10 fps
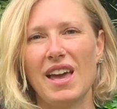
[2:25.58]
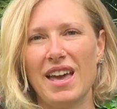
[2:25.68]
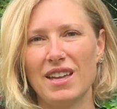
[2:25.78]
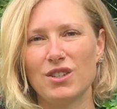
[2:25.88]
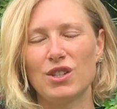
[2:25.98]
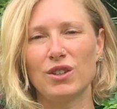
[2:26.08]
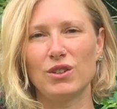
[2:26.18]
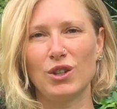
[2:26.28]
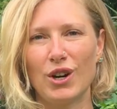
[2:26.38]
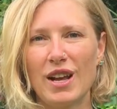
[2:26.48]
and to
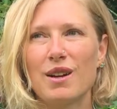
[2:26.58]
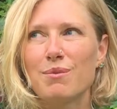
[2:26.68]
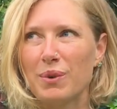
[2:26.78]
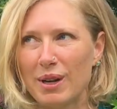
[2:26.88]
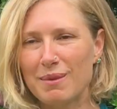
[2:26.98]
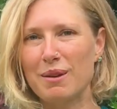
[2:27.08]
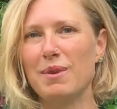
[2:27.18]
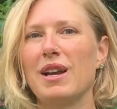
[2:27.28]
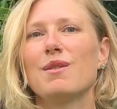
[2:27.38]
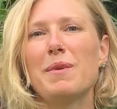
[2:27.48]
learn how to bring my
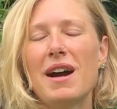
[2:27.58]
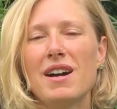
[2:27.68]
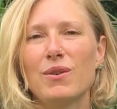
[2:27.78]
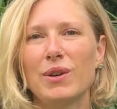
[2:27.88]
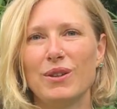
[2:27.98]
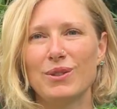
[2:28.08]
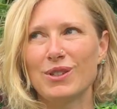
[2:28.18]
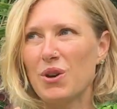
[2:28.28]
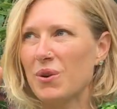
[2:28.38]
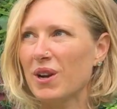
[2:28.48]
mind back when it was
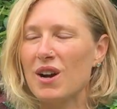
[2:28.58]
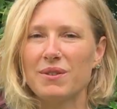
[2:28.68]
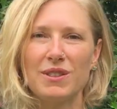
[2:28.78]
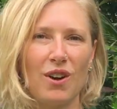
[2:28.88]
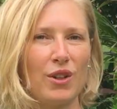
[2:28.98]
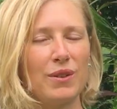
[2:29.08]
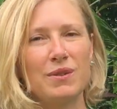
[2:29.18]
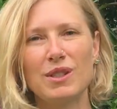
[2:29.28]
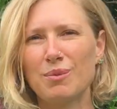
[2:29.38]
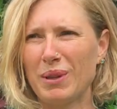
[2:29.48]
going off into all
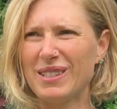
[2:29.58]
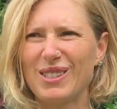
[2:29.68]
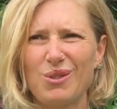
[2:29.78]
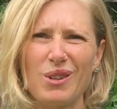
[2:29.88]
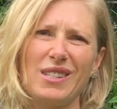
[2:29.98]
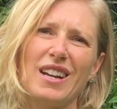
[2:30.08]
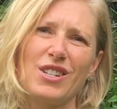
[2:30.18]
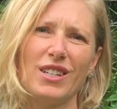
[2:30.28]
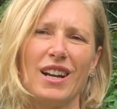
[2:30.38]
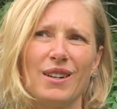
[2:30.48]
of these places where it was
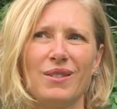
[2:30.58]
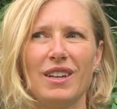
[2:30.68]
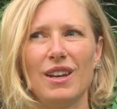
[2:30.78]
actually kind of